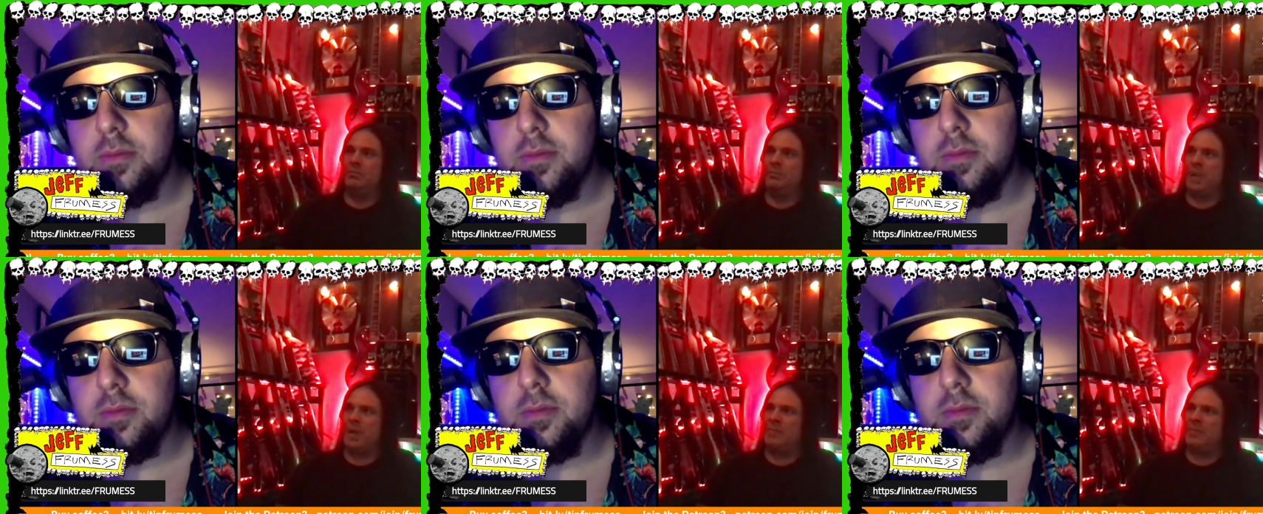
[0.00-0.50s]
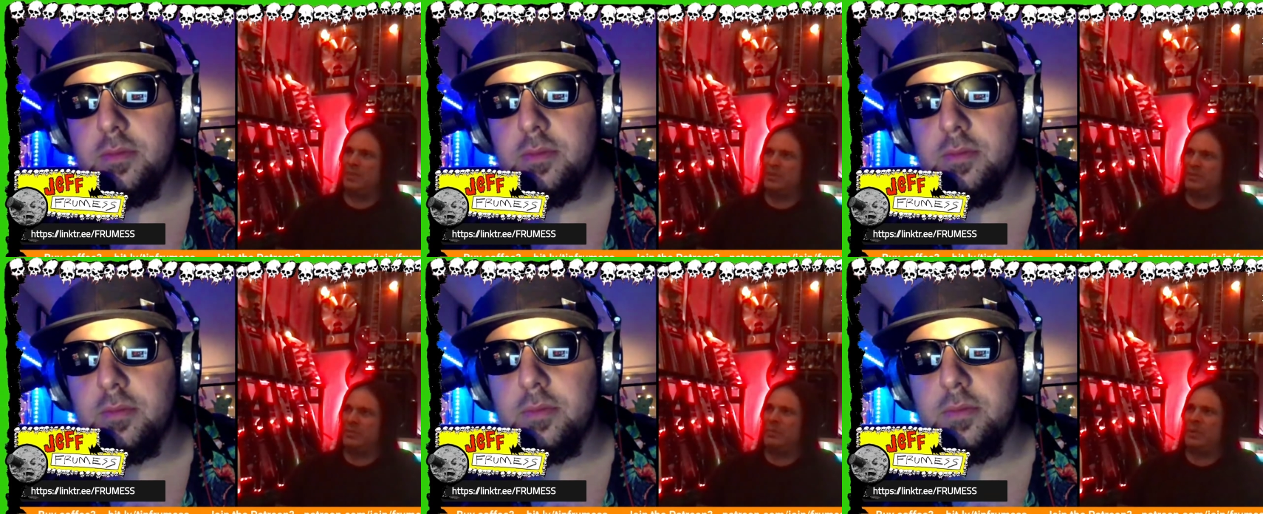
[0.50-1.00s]
Speaker 1: I believe
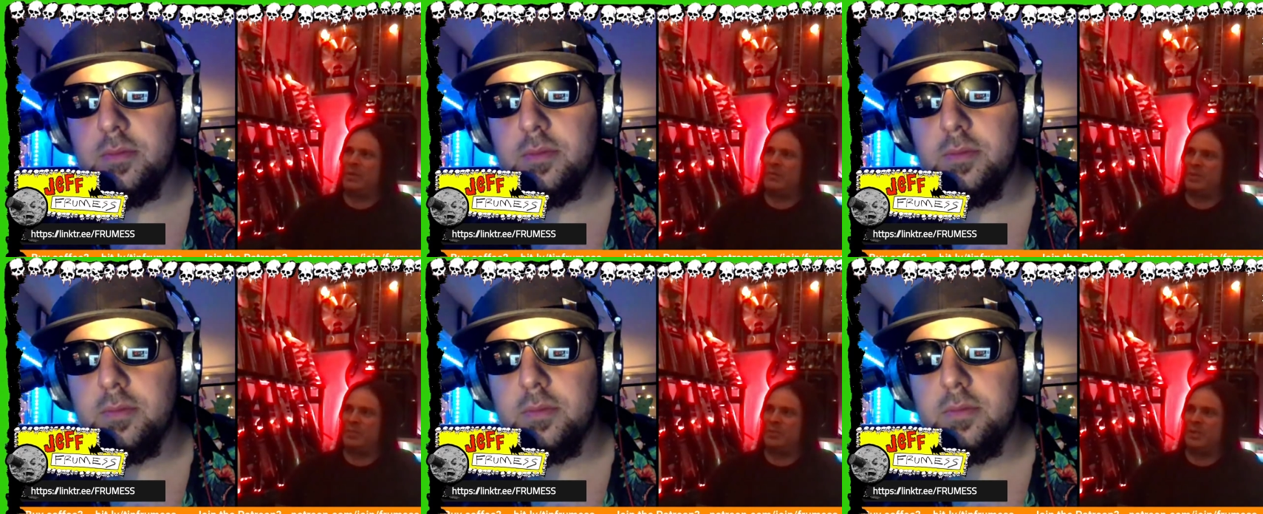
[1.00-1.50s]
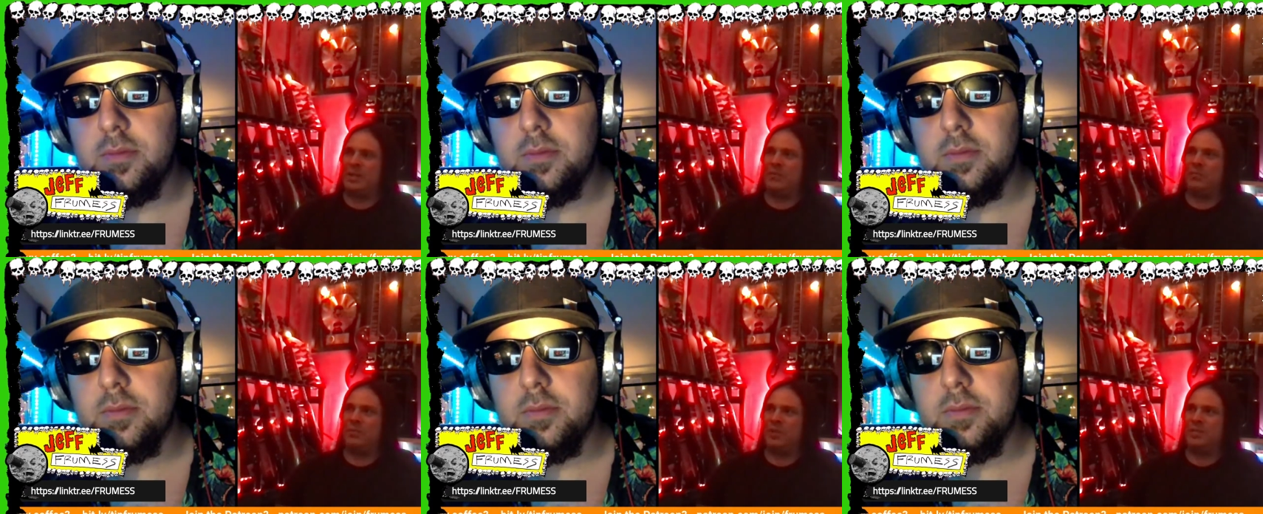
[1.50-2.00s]
we wanted we played it
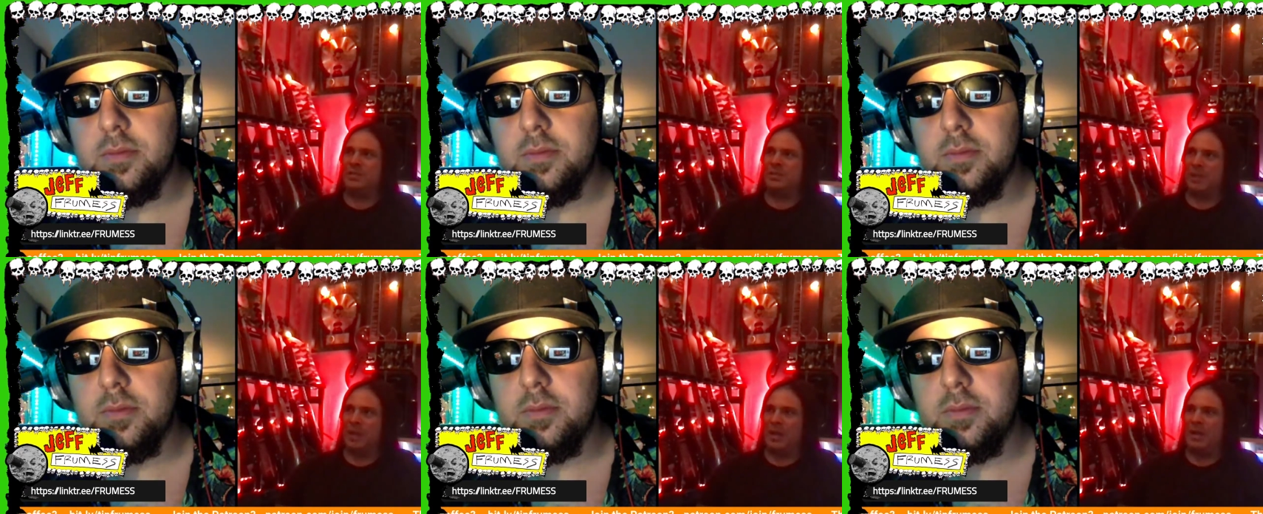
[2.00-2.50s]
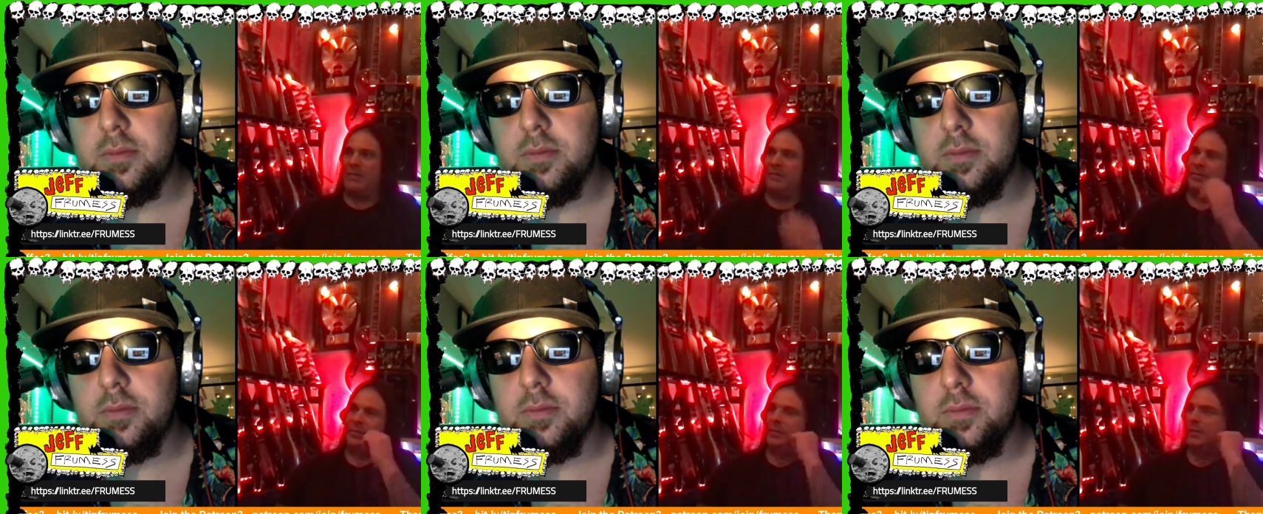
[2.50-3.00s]
once live,
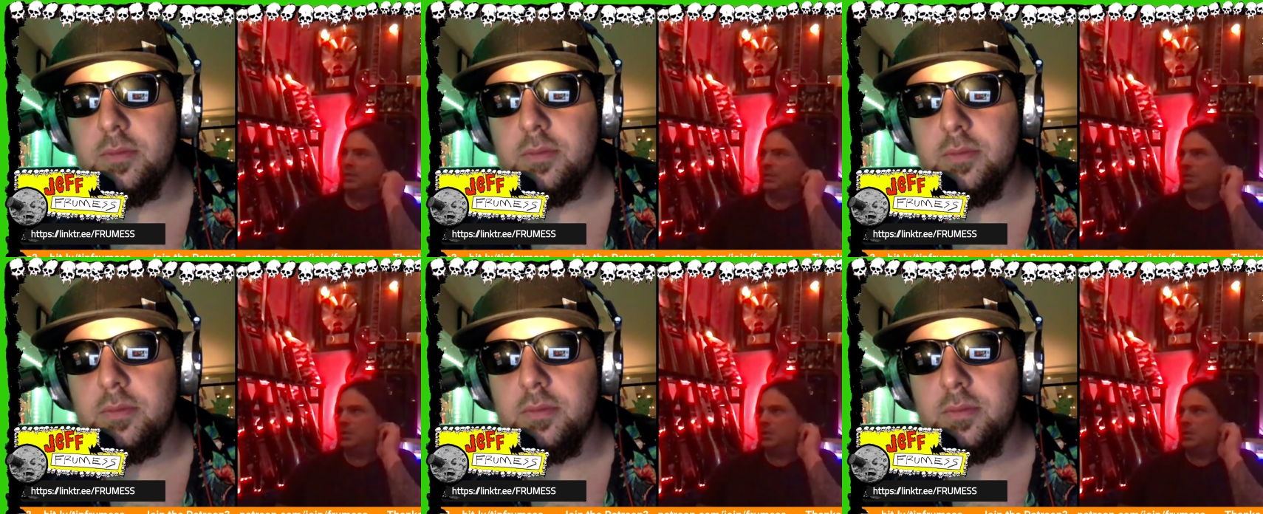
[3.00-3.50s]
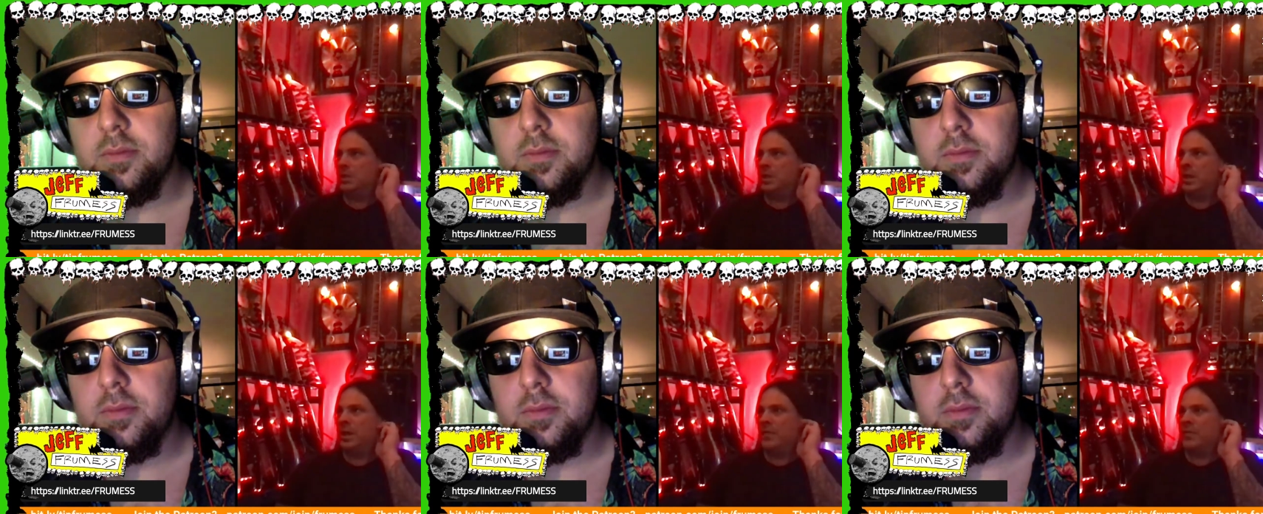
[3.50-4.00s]

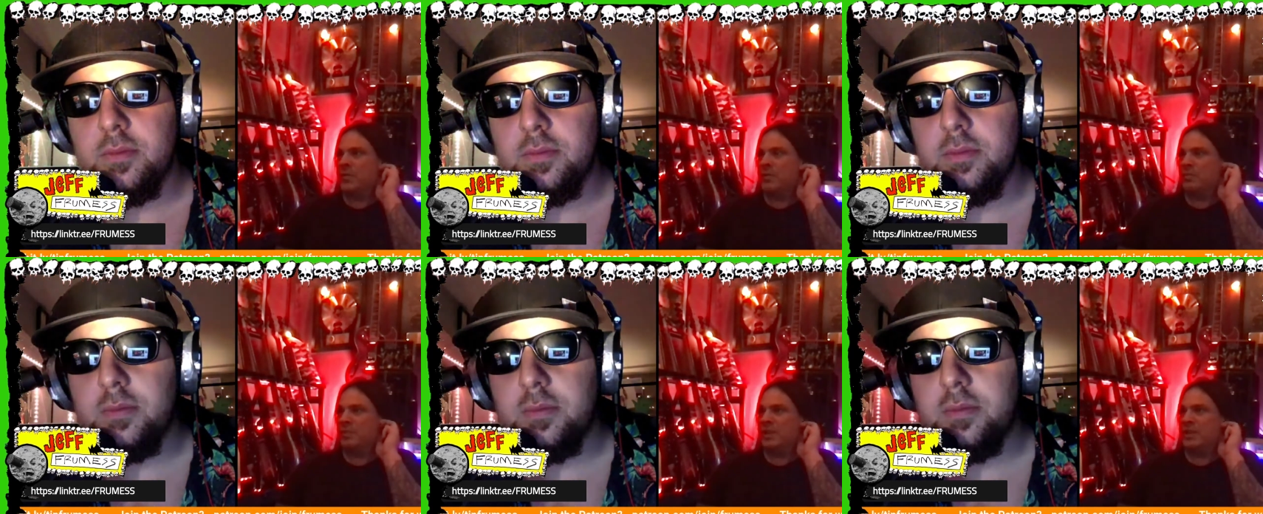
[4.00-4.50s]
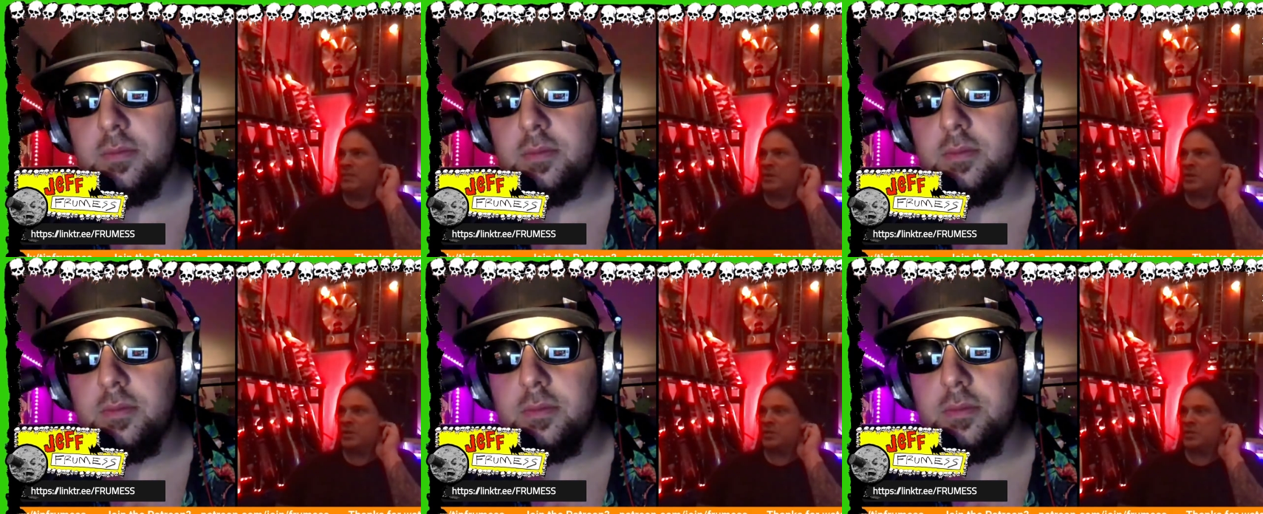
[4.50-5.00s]
and then we would play it in
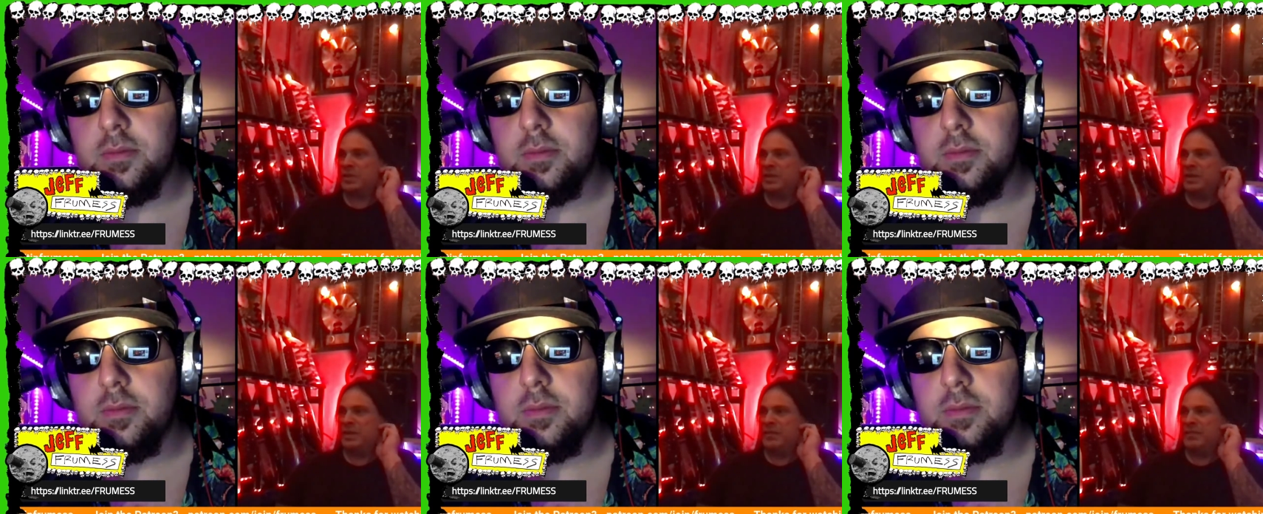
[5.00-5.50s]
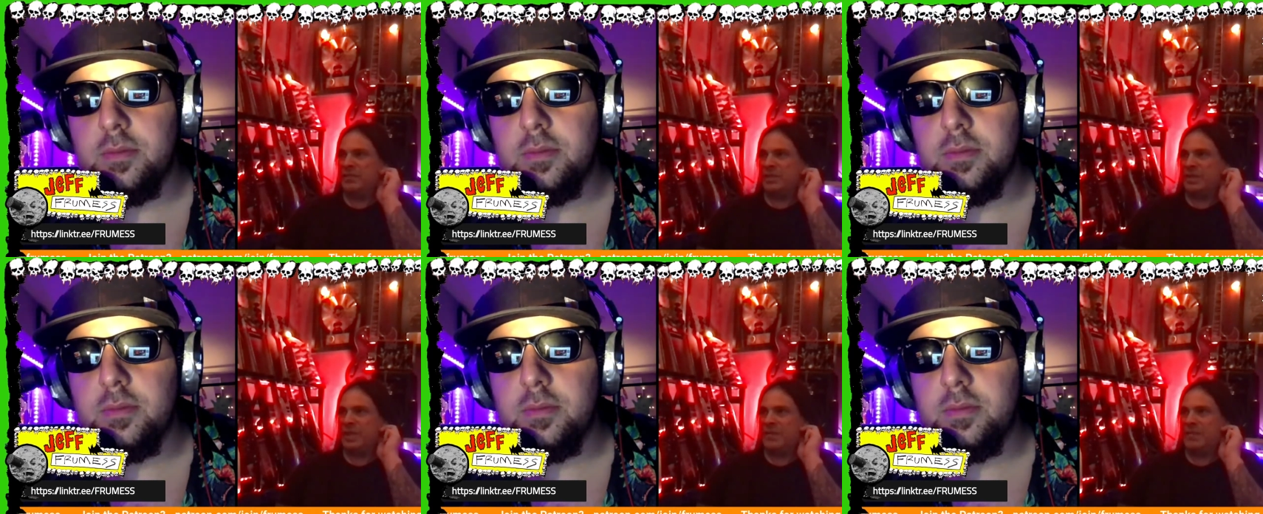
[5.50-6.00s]
rehearsal. Then it never really
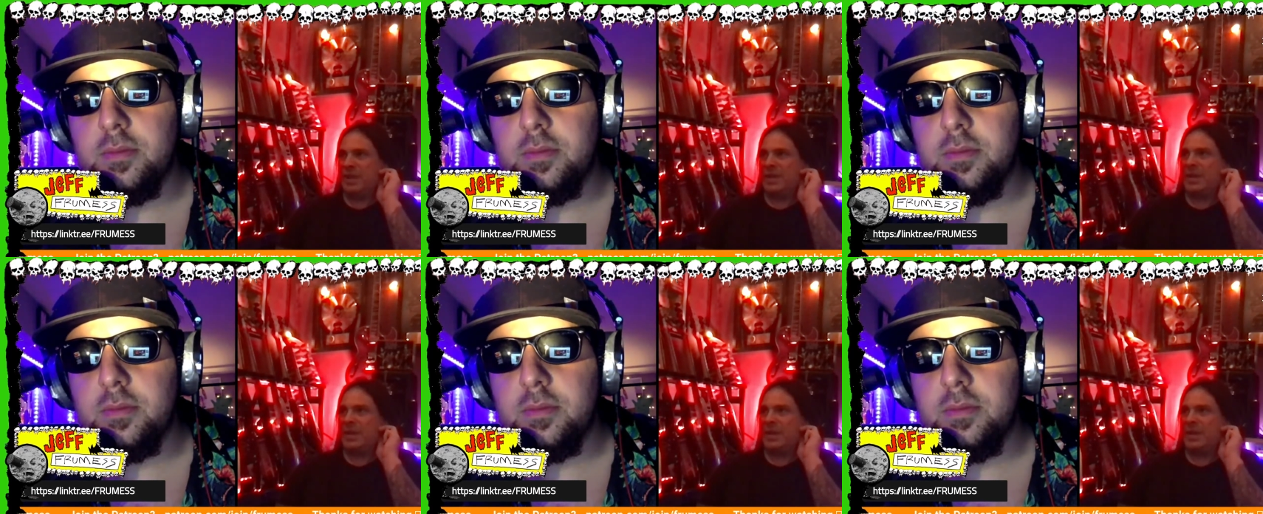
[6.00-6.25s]
came back.